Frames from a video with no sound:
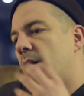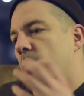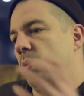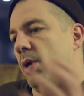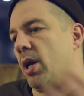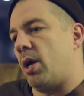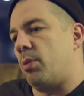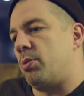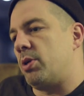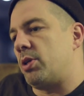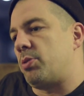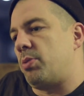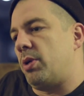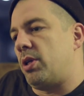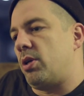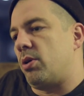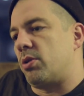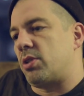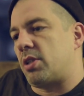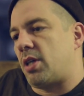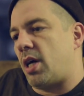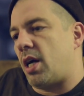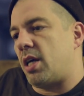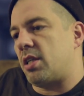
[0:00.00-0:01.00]
When I was with
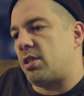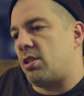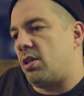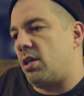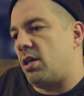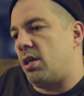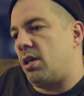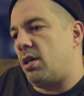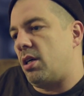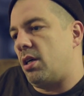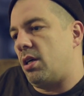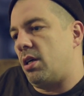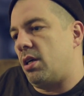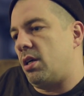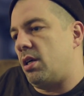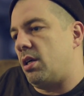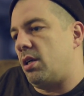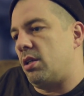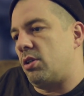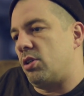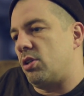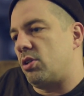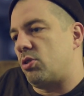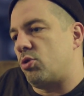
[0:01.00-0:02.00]
those guys,
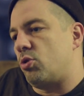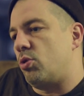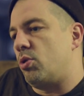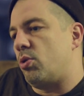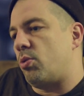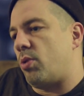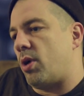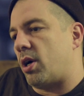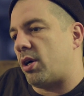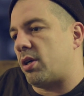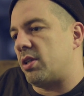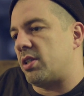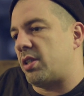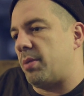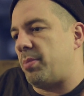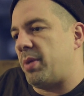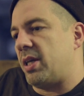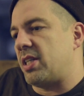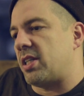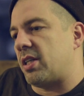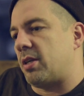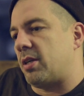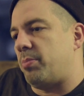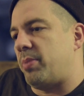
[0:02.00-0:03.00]
the Zulu Rockers and
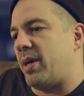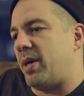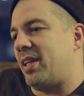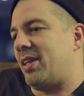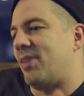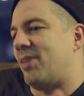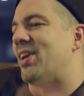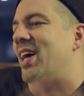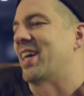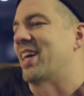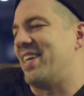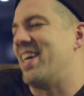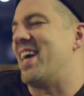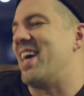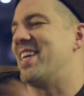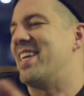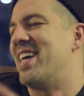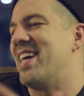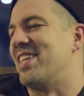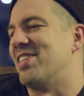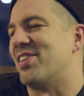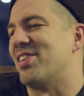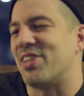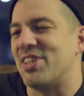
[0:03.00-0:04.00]
Magical Band, they were like,
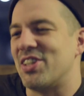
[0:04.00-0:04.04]
yeah, you